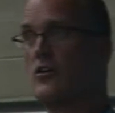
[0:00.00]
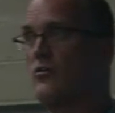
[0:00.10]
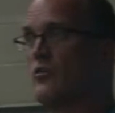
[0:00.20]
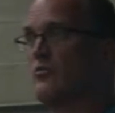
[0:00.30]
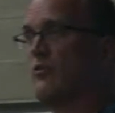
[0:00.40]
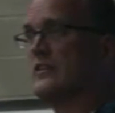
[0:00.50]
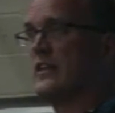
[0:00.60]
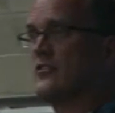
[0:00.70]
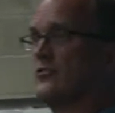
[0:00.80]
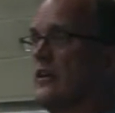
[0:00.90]
with what
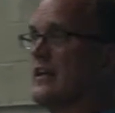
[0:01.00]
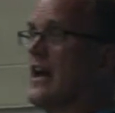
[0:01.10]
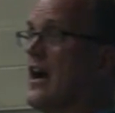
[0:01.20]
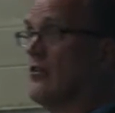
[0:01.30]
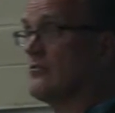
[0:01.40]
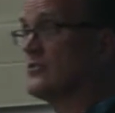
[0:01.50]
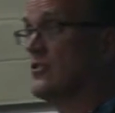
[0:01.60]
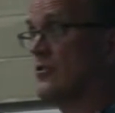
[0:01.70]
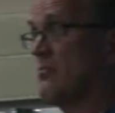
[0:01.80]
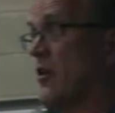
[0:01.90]
they're doing now. So
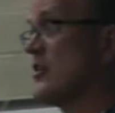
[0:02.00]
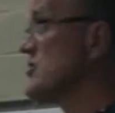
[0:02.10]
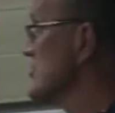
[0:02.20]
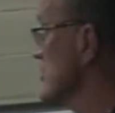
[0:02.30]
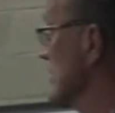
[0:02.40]
the margins are